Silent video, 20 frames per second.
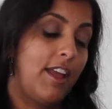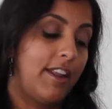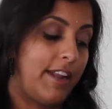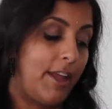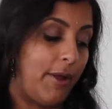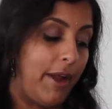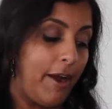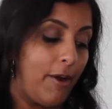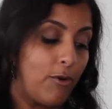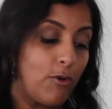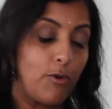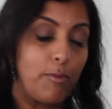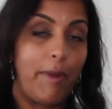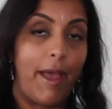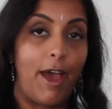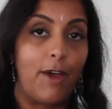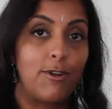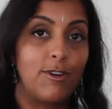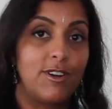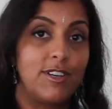Now, arrowroot
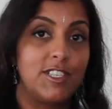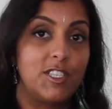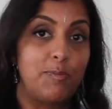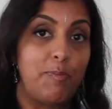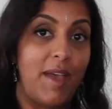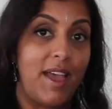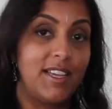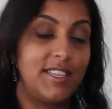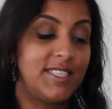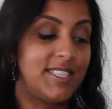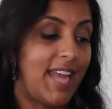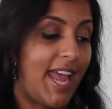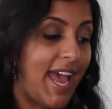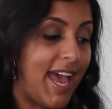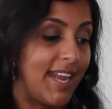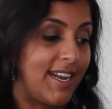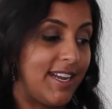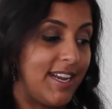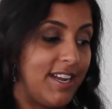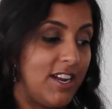powder is best
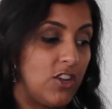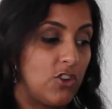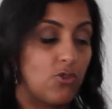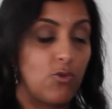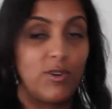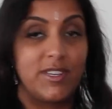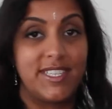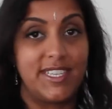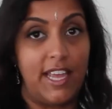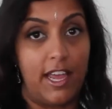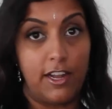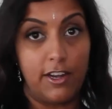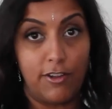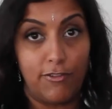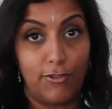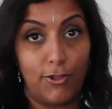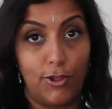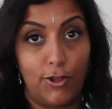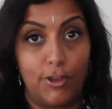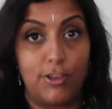added towards the end
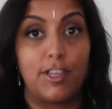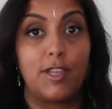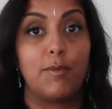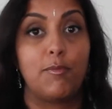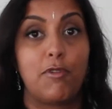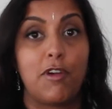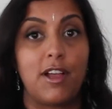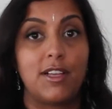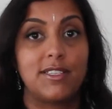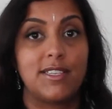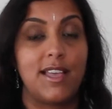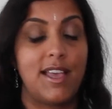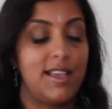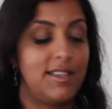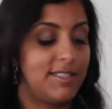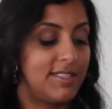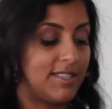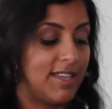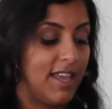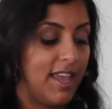of the cooking
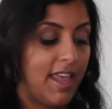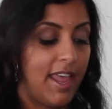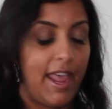process,